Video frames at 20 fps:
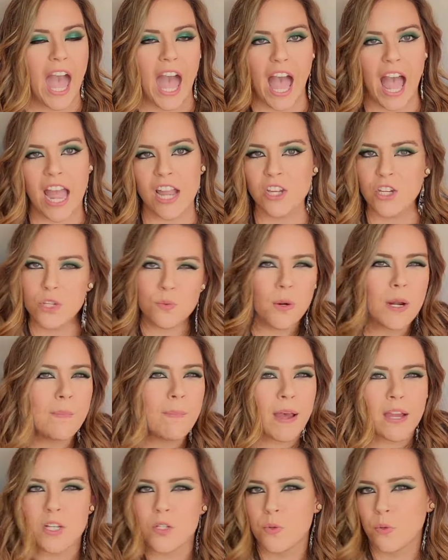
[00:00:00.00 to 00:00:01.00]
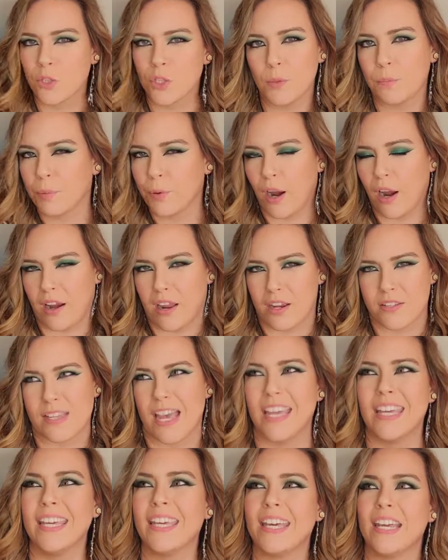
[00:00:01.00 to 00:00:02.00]
I just want a box with good products.
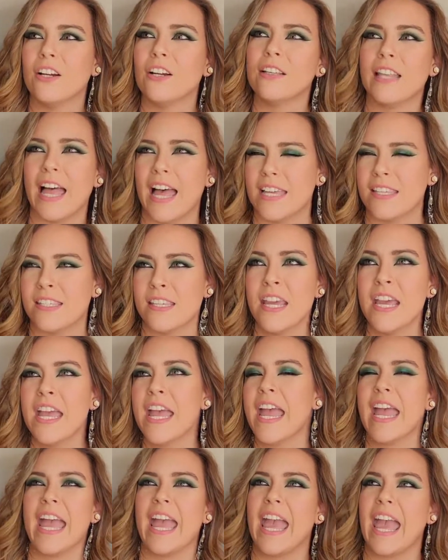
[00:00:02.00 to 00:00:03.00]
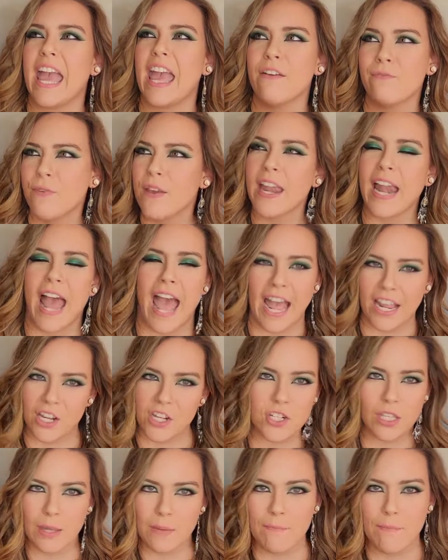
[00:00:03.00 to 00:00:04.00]
I could care less if it
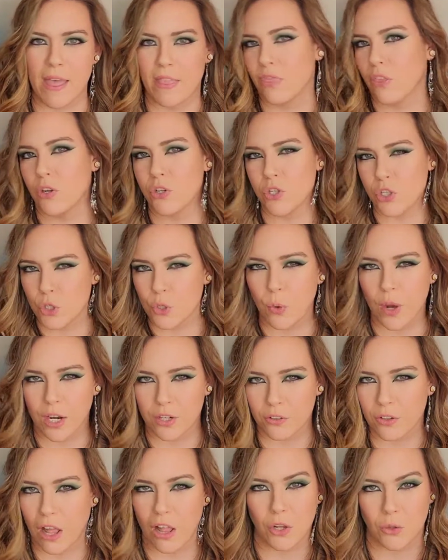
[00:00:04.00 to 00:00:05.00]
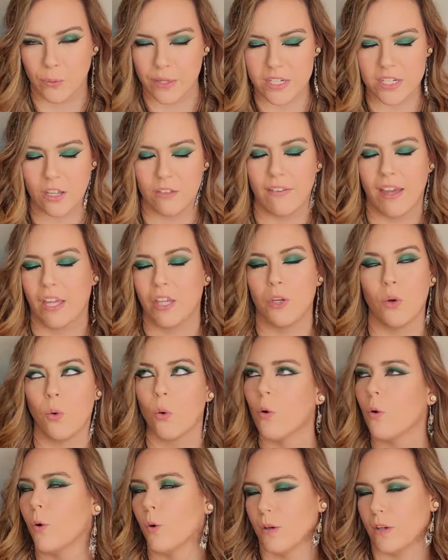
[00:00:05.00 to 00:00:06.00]
actually met their $200 retail value
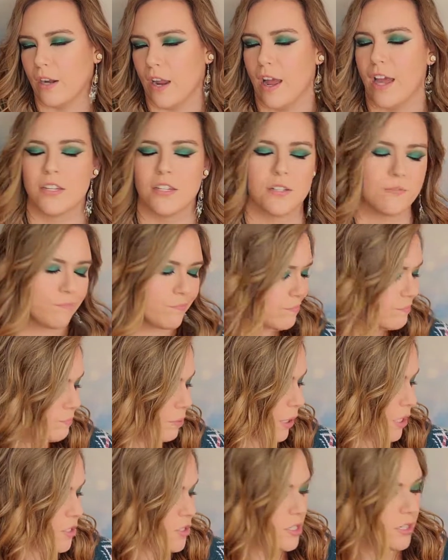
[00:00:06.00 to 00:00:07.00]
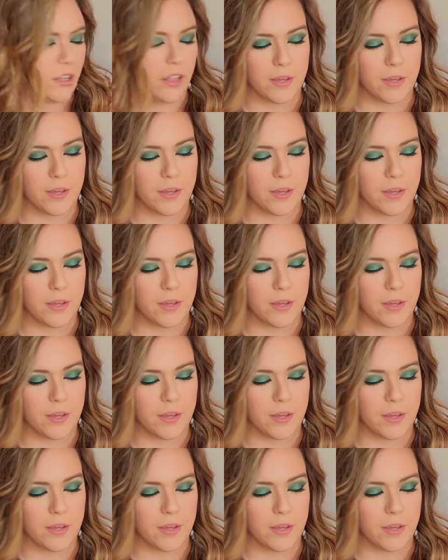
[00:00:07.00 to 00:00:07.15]
or not personal.